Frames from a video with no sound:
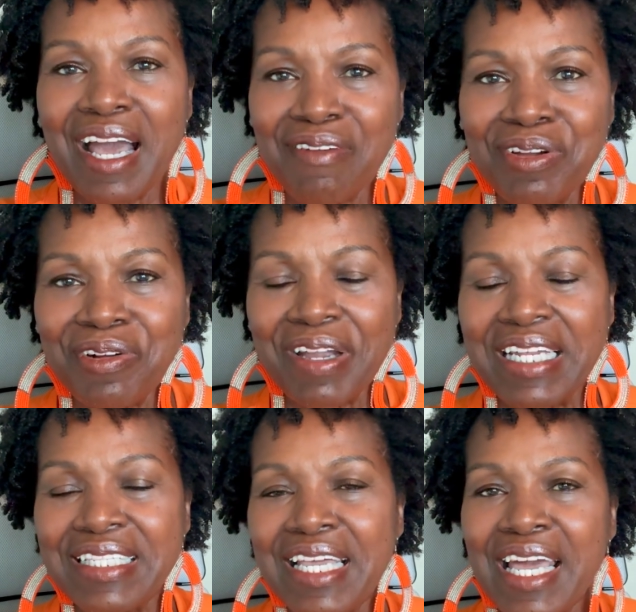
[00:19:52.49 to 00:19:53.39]
Have a
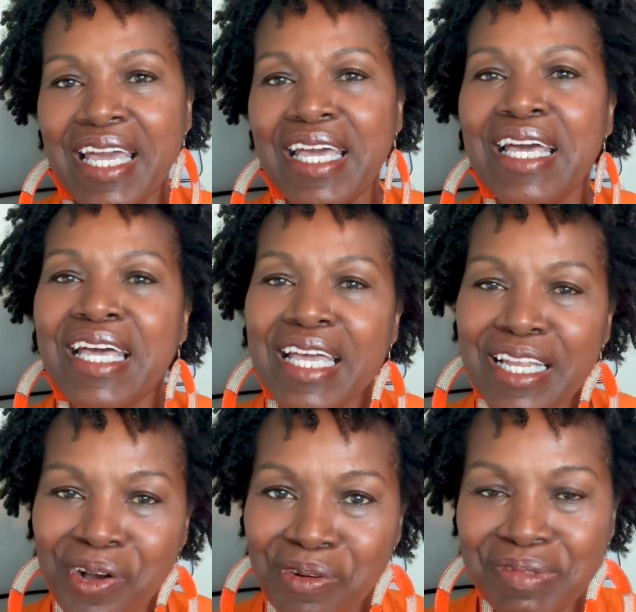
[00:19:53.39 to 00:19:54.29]
great day
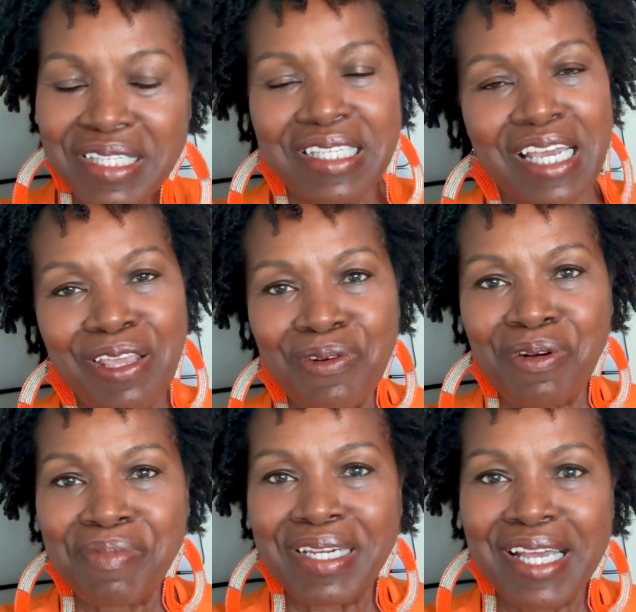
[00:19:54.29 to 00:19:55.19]
and hope to see you
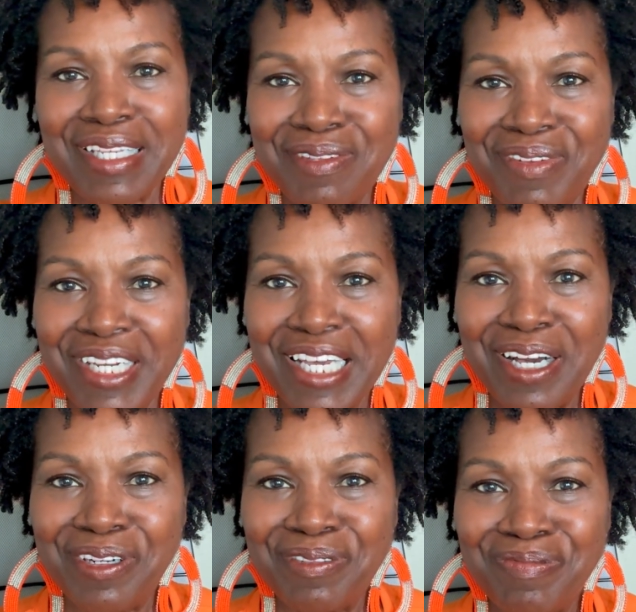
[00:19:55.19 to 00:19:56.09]
on my next
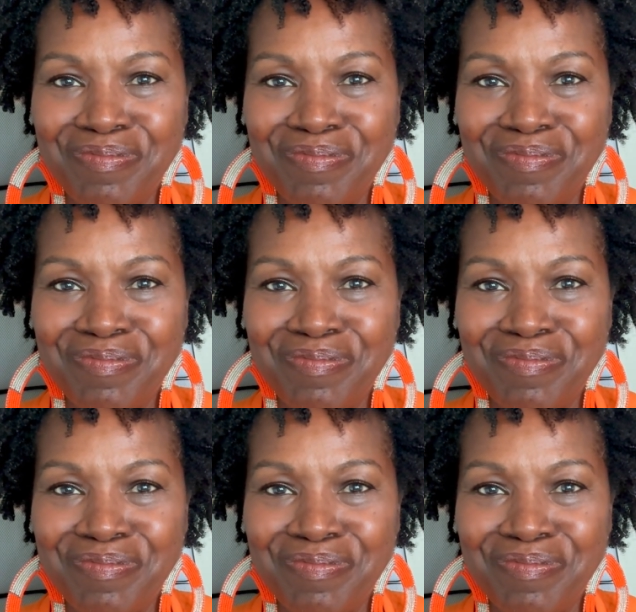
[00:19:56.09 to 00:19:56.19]
video.